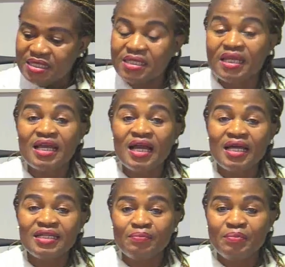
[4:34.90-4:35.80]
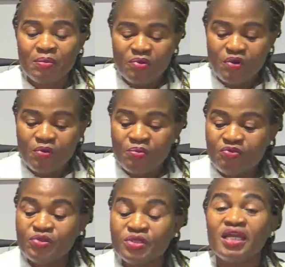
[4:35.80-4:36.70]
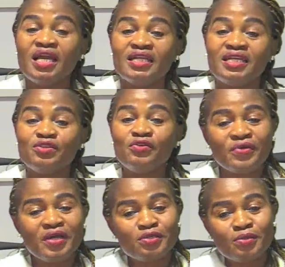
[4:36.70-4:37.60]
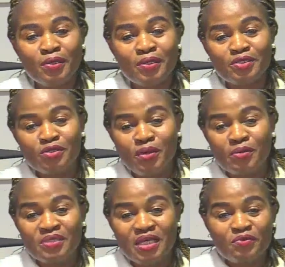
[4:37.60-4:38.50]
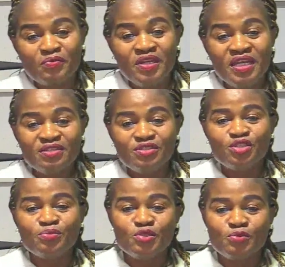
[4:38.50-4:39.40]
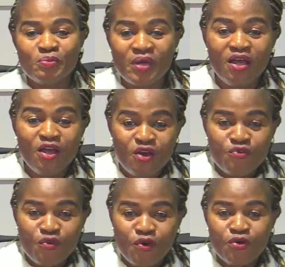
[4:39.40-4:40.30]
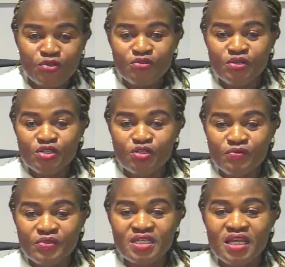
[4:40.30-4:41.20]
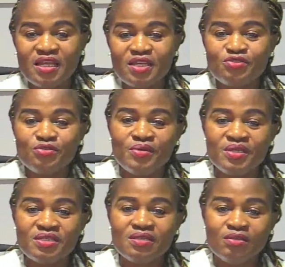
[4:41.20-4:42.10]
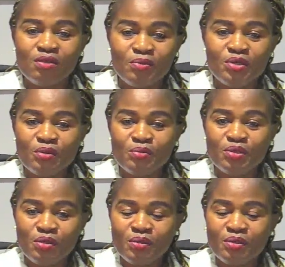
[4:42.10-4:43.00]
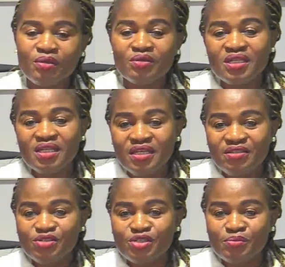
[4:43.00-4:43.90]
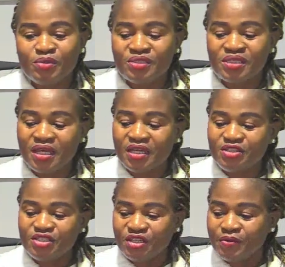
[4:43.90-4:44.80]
Guardian. But before we move to The Guardian, don't forget to log into the website of Leadership Newspaper for continuation of these headline stories, www.leadership.ng.